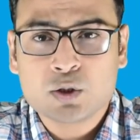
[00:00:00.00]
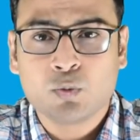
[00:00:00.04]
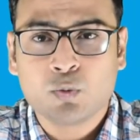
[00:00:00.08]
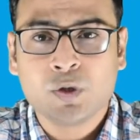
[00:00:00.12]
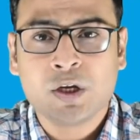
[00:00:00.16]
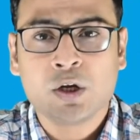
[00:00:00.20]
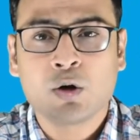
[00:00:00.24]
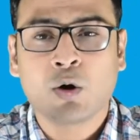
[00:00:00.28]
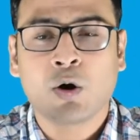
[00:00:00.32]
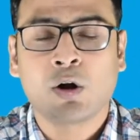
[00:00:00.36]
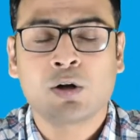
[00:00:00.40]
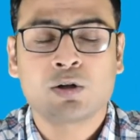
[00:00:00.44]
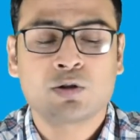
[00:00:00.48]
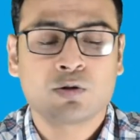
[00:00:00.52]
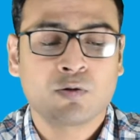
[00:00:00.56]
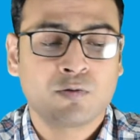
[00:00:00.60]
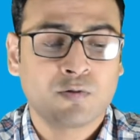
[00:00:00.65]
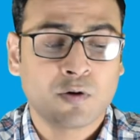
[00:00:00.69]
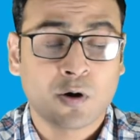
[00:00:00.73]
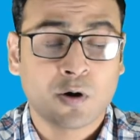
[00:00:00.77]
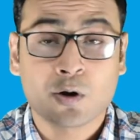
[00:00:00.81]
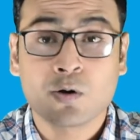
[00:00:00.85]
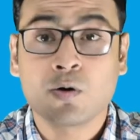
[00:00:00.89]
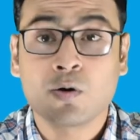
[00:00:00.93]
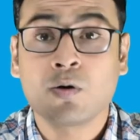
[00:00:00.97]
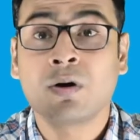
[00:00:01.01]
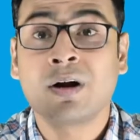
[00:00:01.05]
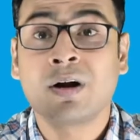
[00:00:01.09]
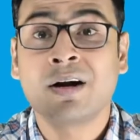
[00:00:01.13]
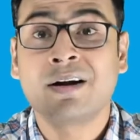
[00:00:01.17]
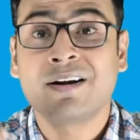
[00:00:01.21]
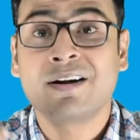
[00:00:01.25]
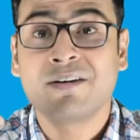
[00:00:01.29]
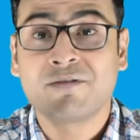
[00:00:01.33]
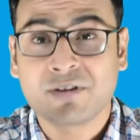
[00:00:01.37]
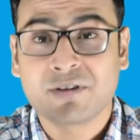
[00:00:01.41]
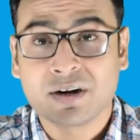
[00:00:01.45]
We also follow
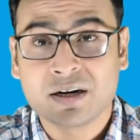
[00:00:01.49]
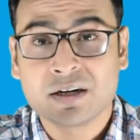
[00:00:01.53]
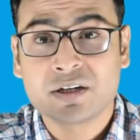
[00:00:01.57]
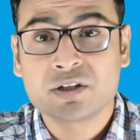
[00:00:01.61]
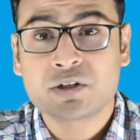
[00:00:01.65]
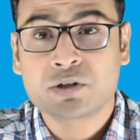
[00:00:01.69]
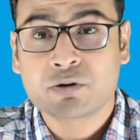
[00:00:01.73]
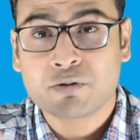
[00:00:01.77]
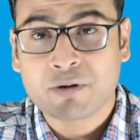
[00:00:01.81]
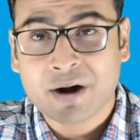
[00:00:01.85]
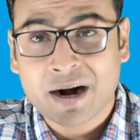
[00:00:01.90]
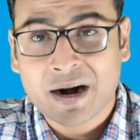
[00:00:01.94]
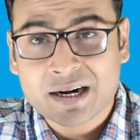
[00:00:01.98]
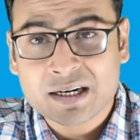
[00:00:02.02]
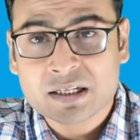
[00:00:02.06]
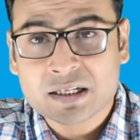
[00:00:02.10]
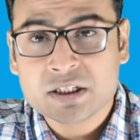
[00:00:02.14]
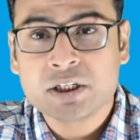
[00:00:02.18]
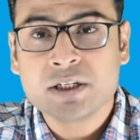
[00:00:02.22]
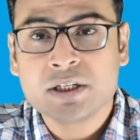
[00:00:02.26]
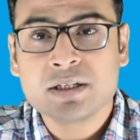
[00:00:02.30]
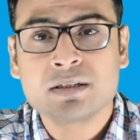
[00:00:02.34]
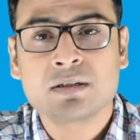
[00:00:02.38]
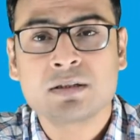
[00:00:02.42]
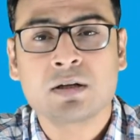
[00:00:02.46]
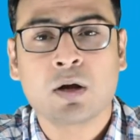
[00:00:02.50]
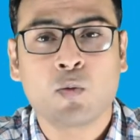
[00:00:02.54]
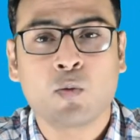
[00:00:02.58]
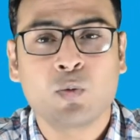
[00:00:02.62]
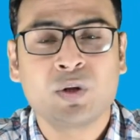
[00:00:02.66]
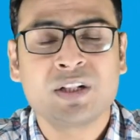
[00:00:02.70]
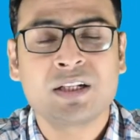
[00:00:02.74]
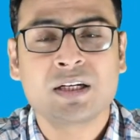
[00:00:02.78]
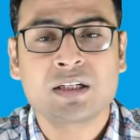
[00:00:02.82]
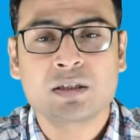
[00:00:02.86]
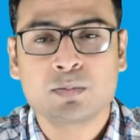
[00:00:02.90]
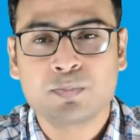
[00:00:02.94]
different strategies
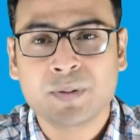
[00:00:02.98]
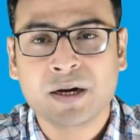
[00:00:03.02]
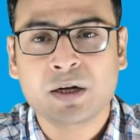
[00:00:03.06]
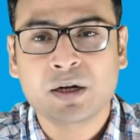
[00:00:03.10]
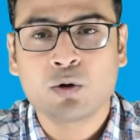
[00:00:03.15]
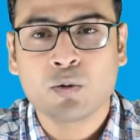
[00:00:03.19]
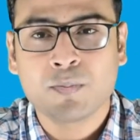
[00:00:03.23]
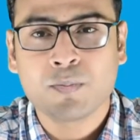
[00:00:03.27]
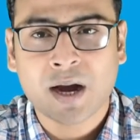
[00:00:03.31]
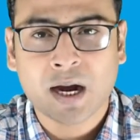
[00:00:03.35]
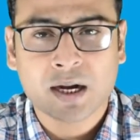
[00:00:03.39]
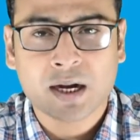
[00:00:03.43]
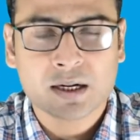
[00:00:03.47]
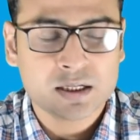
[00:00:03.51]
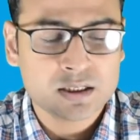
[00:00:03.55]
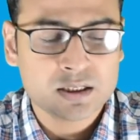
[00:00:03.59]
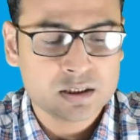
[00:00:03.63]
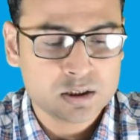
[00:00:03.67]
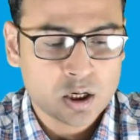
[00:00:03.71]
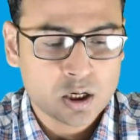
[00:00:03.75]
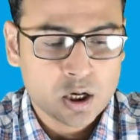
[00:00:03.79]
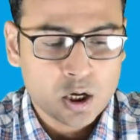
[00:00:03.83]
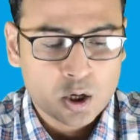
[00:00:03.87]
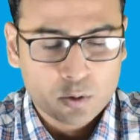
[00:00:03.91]
with respect to backlinks.